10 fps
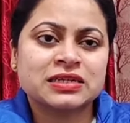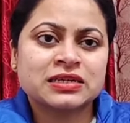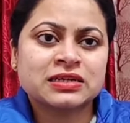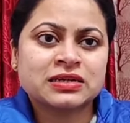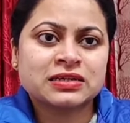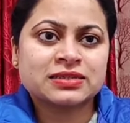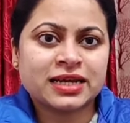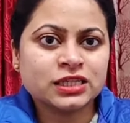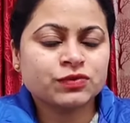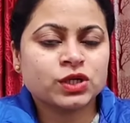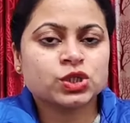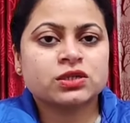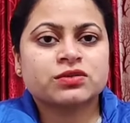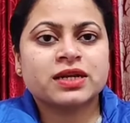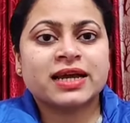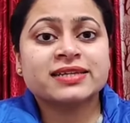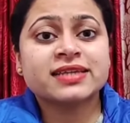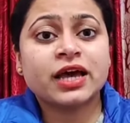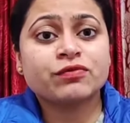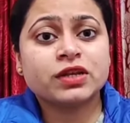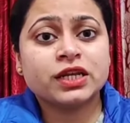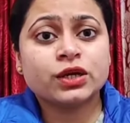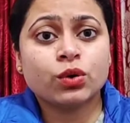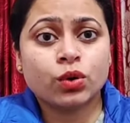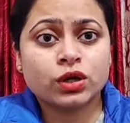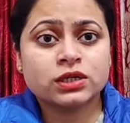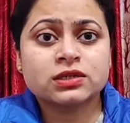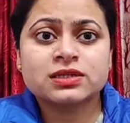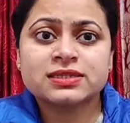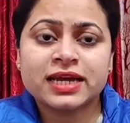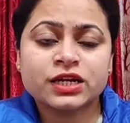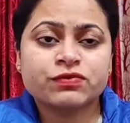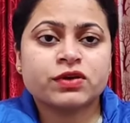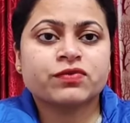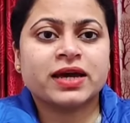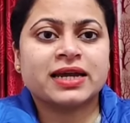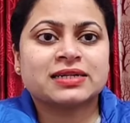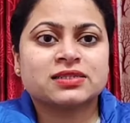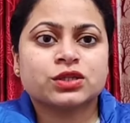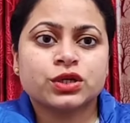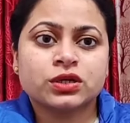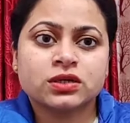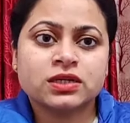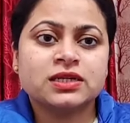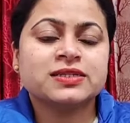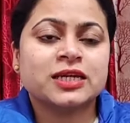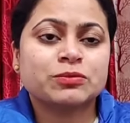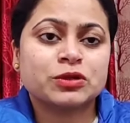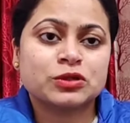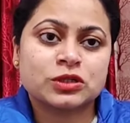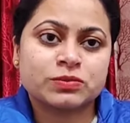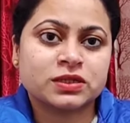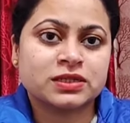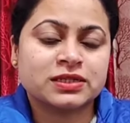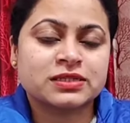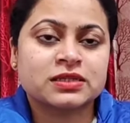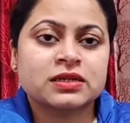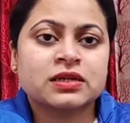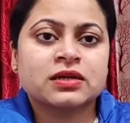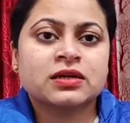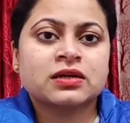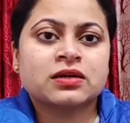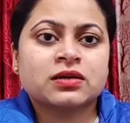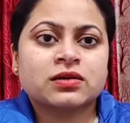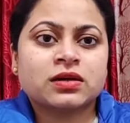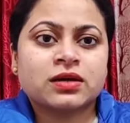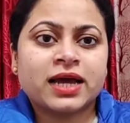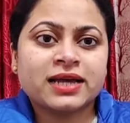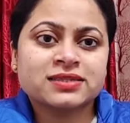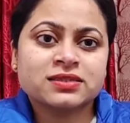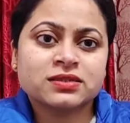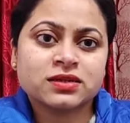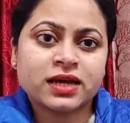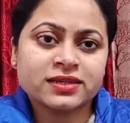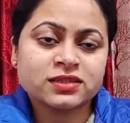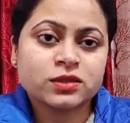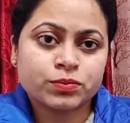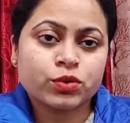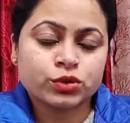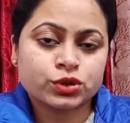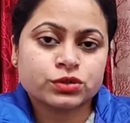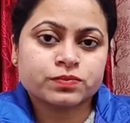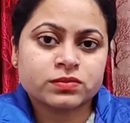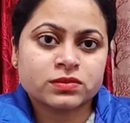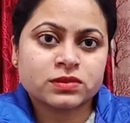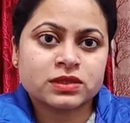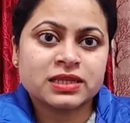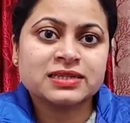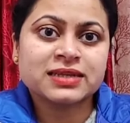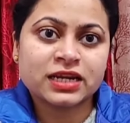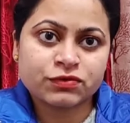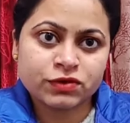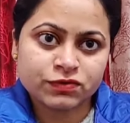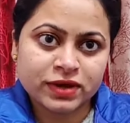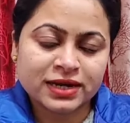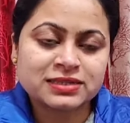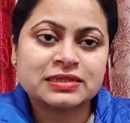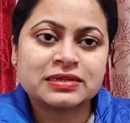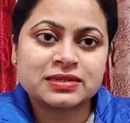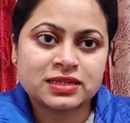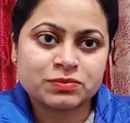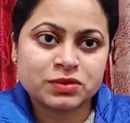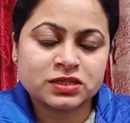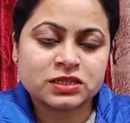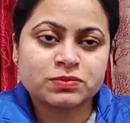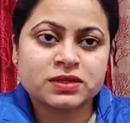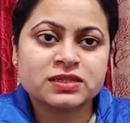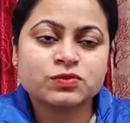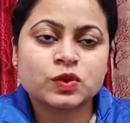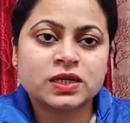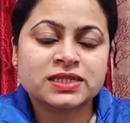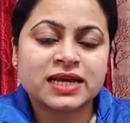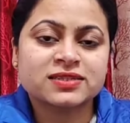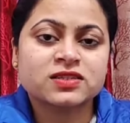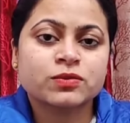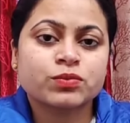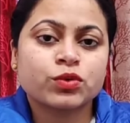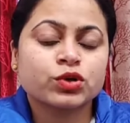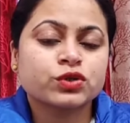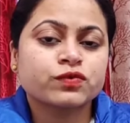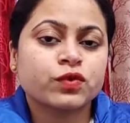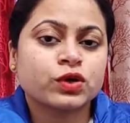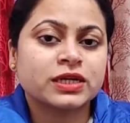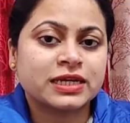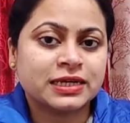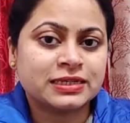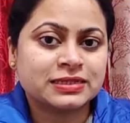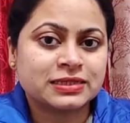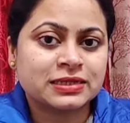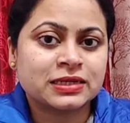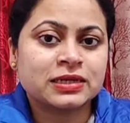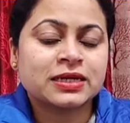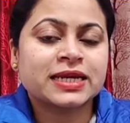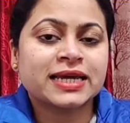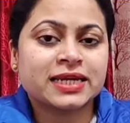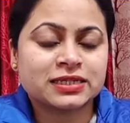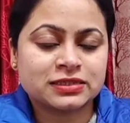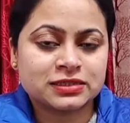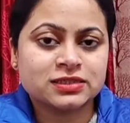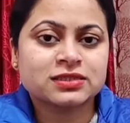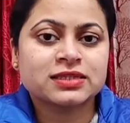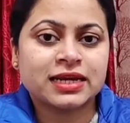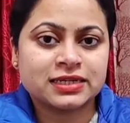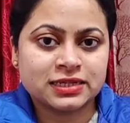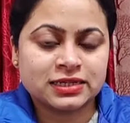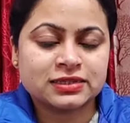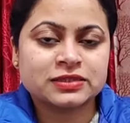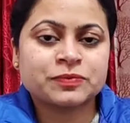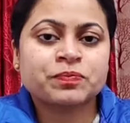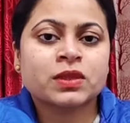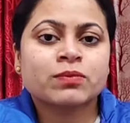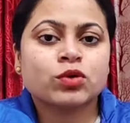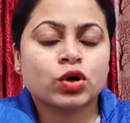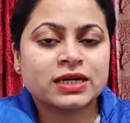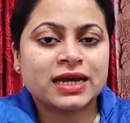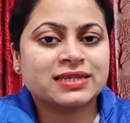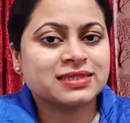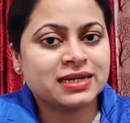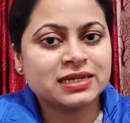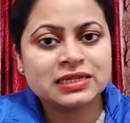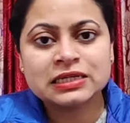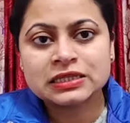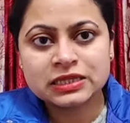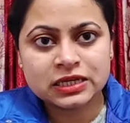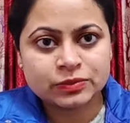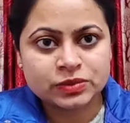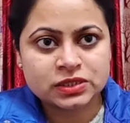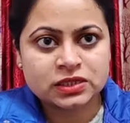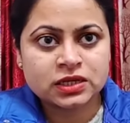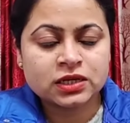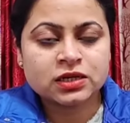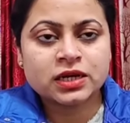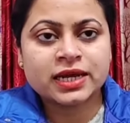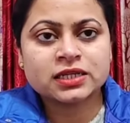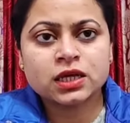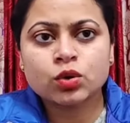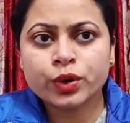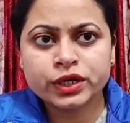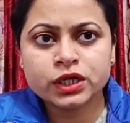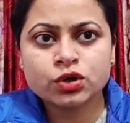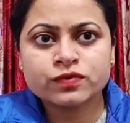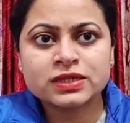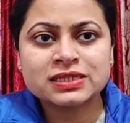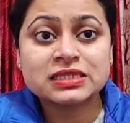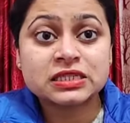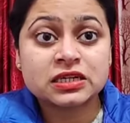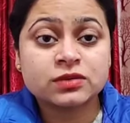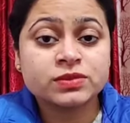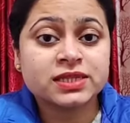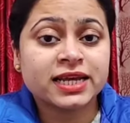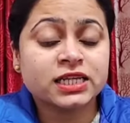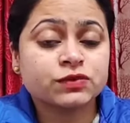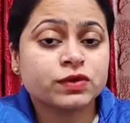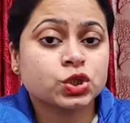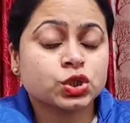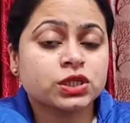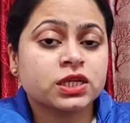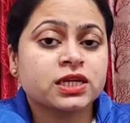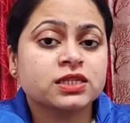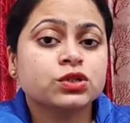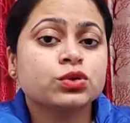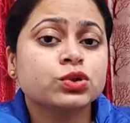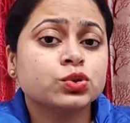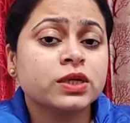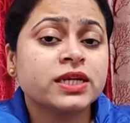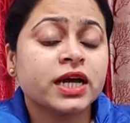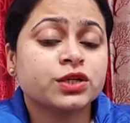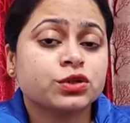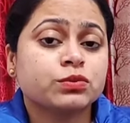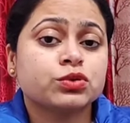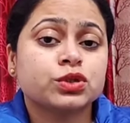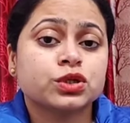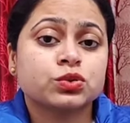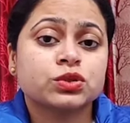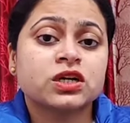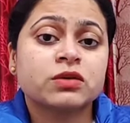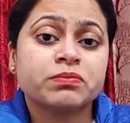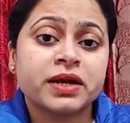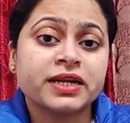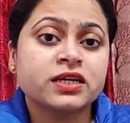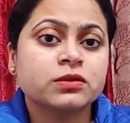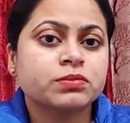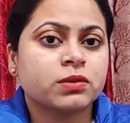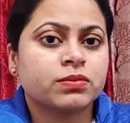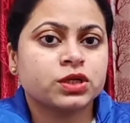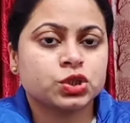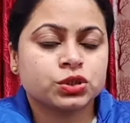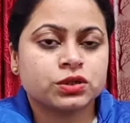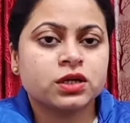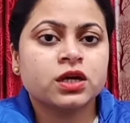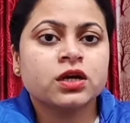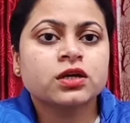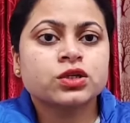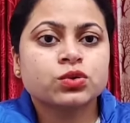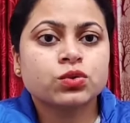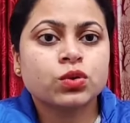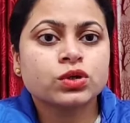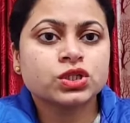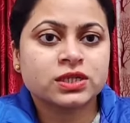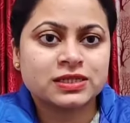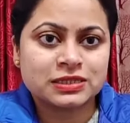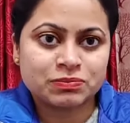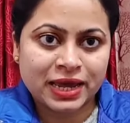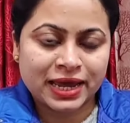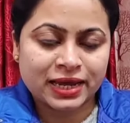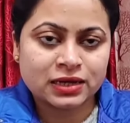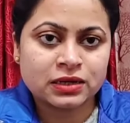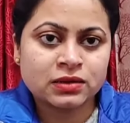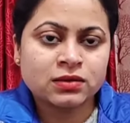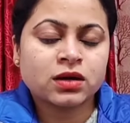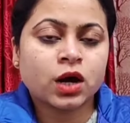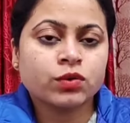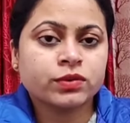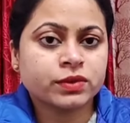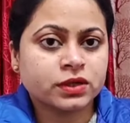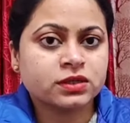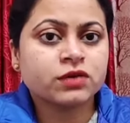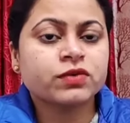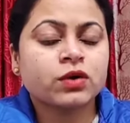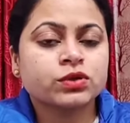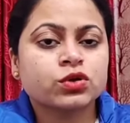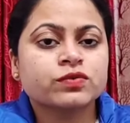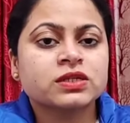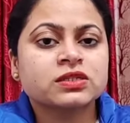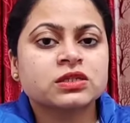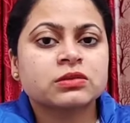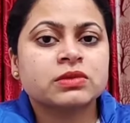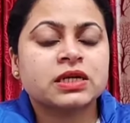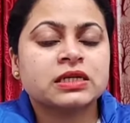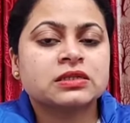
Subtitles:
science fiction relies heavily on scientific facts, theories and principles as a support. These scientific facts, theories and principles works as a support for its characters, settings, plot lines and themes. And the coining of this term science fiction is usually attributed to the American publisher Hugo Gernsback. However, the founder of this term is